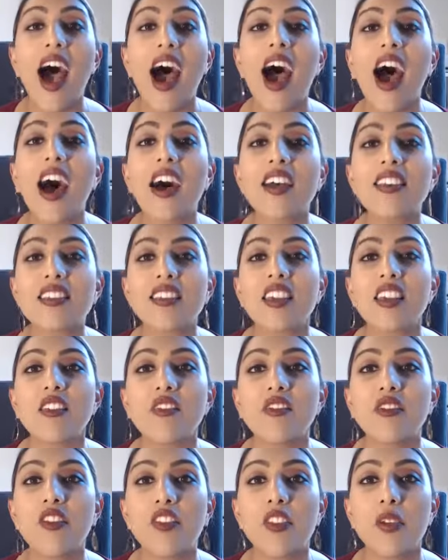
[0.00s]

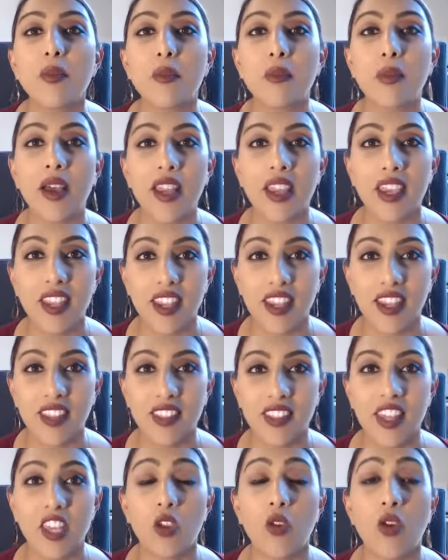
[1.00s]
asking for the money
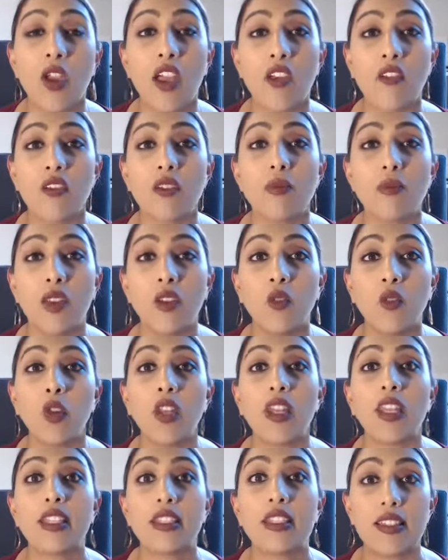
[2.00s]
that you haven't been
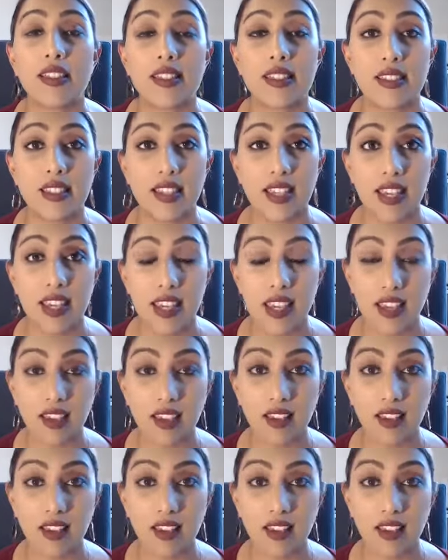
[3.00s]
willing to see,